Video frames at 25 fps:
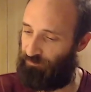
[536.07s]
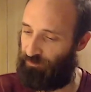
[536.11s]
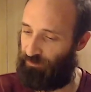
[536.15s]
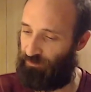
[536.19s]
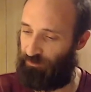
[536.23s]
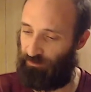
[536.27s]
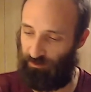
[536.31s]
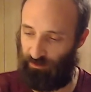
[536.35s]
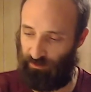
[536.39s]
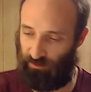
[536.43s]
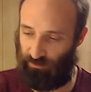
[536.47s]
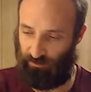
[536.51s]

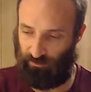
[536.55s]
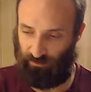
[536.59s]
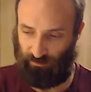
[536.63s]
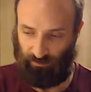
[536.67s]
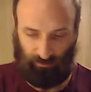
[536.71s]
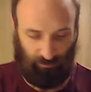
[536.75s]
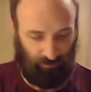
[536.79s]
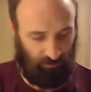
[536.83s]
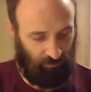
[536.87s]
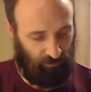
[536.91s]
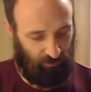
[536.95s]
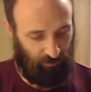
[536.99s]
Okay,
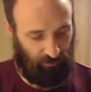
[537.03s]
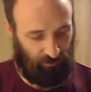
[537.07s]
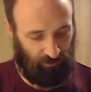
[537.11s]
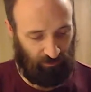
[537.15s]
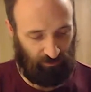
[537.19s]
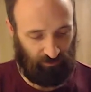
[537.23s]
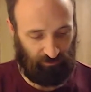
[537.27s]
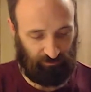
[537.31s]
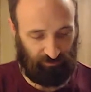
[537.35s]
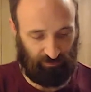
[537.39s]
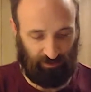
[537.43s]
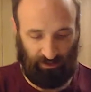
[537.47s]
king
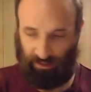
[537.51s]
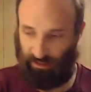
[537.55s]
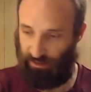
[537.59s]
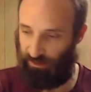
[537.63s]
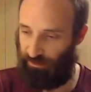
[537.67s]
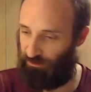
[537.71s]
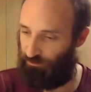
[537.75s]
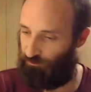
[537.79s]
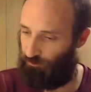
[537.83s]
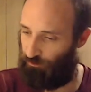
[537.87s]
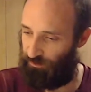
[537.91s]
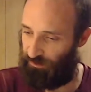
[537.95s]
is K,
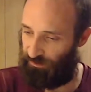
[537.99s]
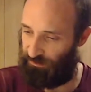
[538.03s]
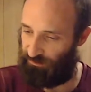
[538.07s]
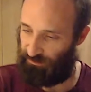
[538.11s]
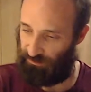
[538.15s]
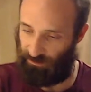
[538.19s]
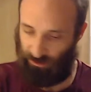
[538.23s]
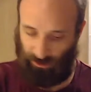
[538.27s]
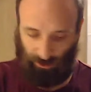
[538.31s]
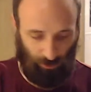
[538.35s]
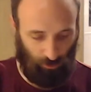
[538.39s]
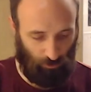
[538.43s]
queen is
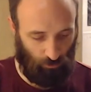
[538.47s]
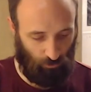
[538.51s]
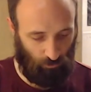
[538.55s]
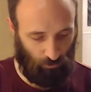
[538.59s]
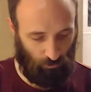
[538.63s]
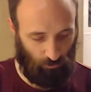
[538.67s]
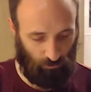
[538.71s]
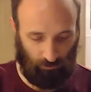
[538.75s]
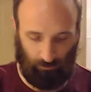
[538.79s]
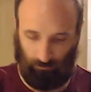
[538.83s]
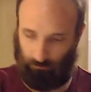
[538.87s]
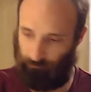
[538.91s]

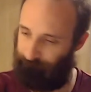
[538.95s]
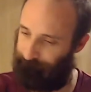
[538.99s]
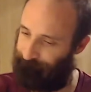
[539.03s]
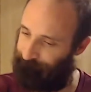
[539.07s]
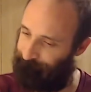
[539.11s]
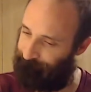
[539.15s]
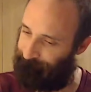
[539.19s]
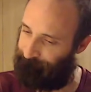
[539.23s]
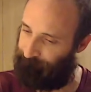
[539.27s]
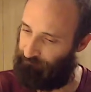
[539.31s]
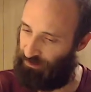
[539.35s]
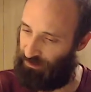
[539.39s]
Q,
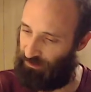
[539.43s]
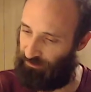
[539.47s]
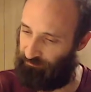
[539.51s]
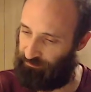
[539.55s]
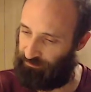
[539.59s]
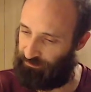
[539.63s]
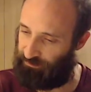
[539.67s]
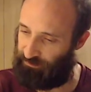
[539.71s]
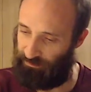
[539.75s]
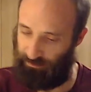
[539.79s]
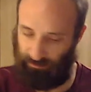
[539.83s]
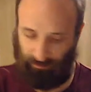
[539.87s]

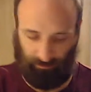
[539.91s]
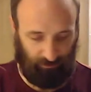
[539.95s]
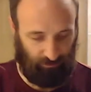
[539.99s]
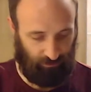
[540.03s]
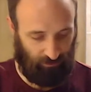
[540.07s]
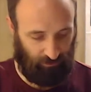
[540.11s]
obviously.